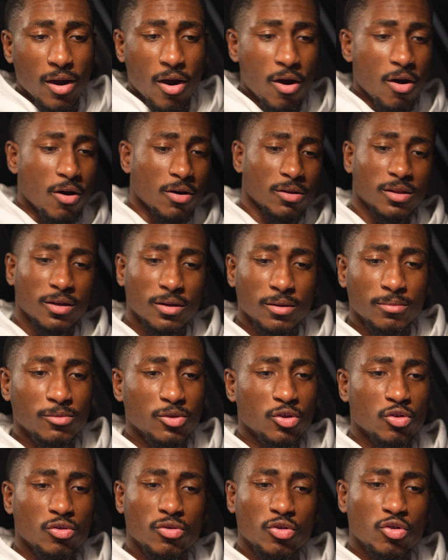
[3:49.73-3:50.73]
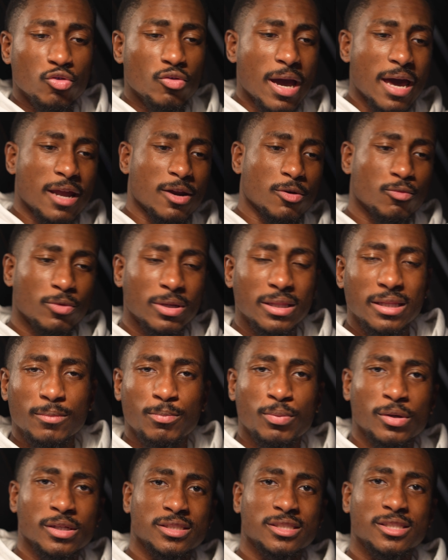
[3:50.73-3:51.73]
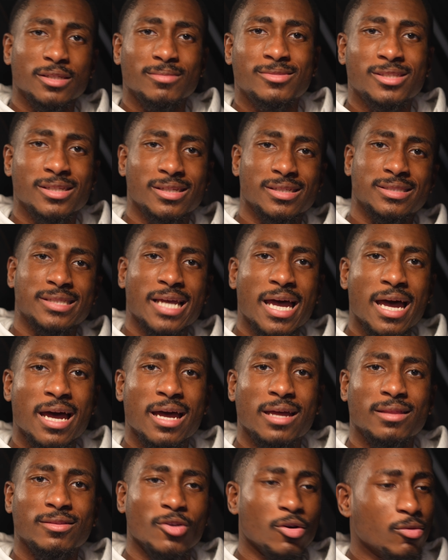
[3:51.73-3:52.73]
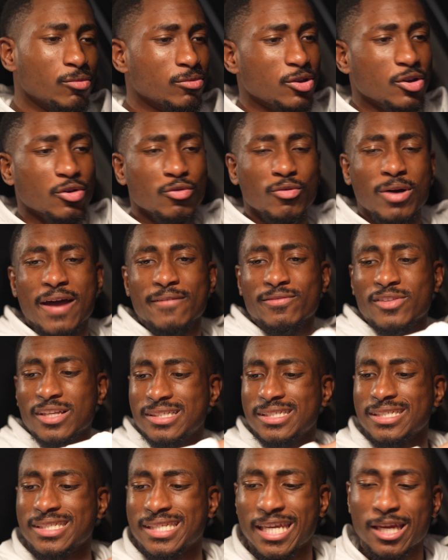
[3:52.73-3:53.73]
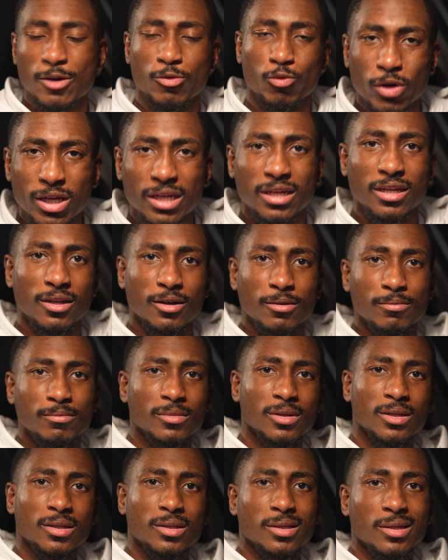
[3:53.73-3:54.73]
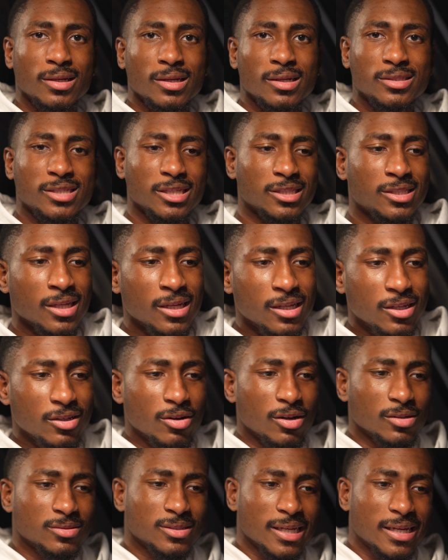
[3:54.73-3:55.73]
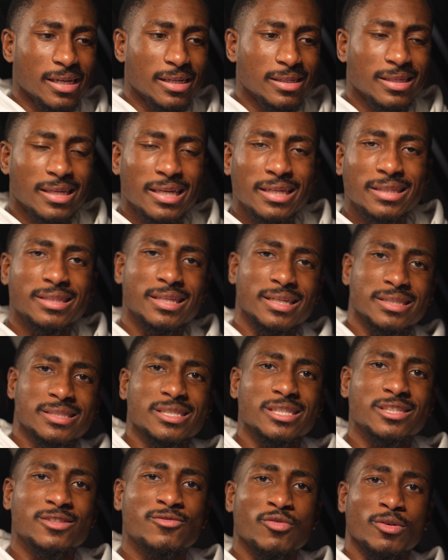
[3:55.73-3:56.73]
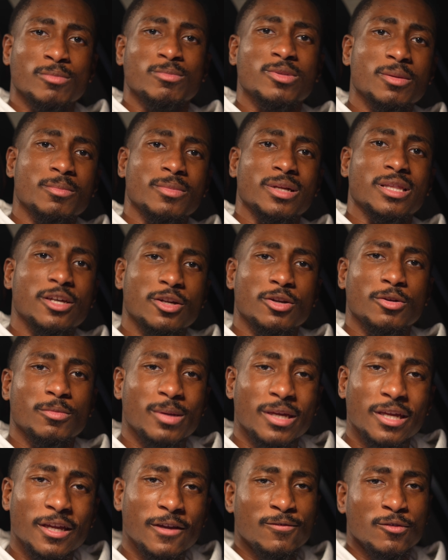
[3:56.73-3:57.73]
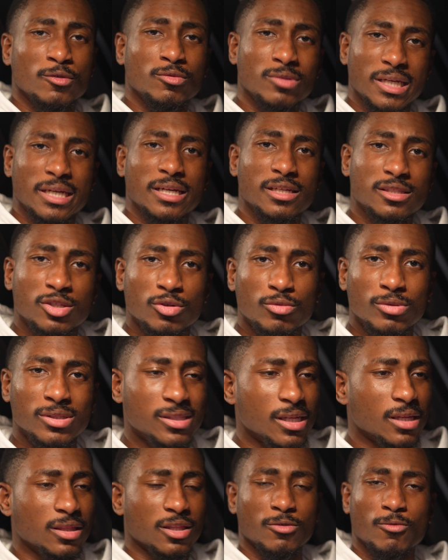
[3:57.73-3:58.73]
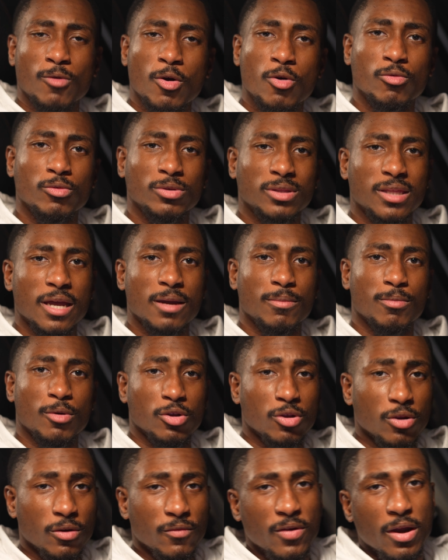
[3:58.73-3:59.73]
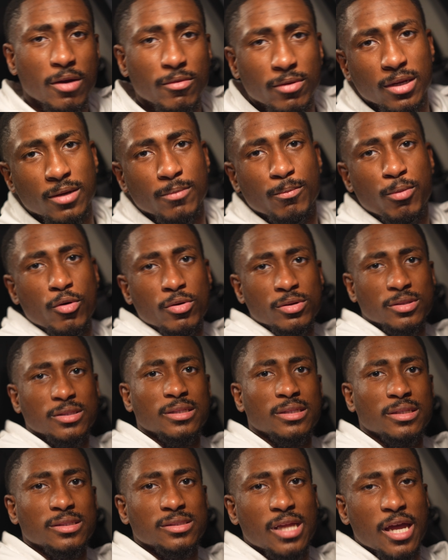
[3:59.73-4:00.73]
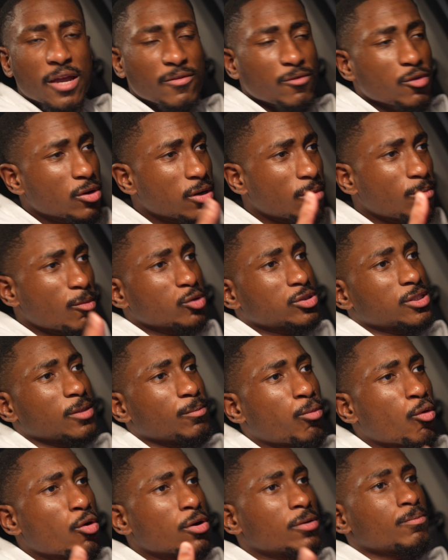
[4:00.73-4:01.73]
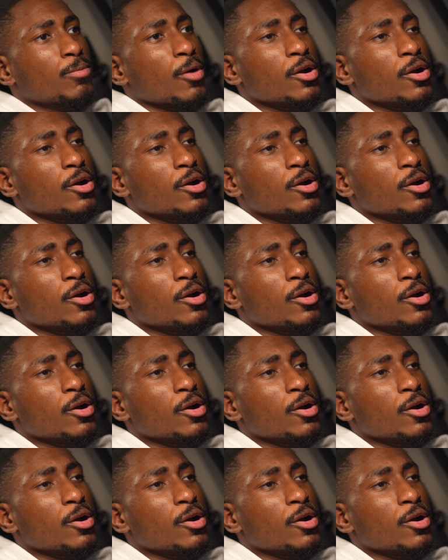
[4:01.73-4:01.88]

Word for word: All them, you you gotta really push them to the side. Don't you don't have to just get rid of them. Just you know what I'm saying. Get distance from them a little bit if you need to. It's nothing wrong with that, bro. You're very important in this life. You're the most important